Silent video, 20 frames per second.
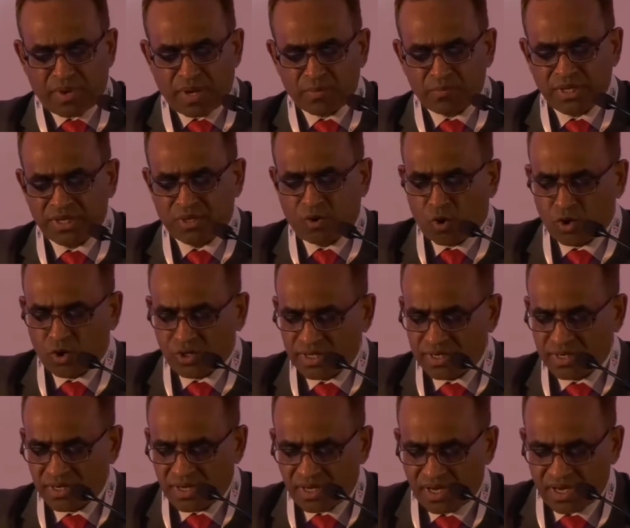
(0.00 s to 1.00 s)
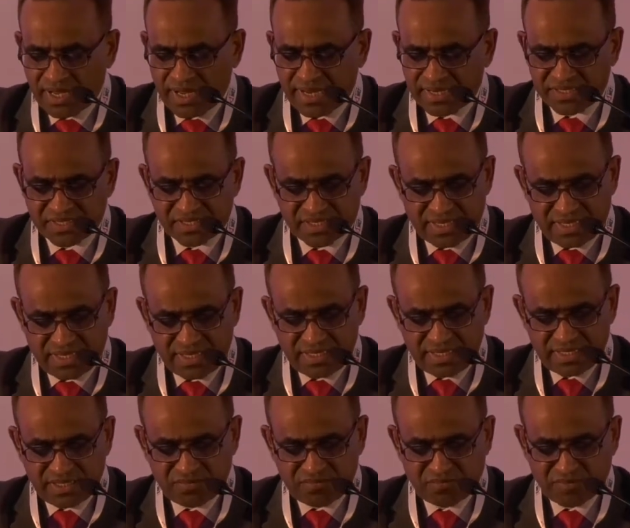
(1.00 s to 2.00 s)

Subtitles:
public order at sea.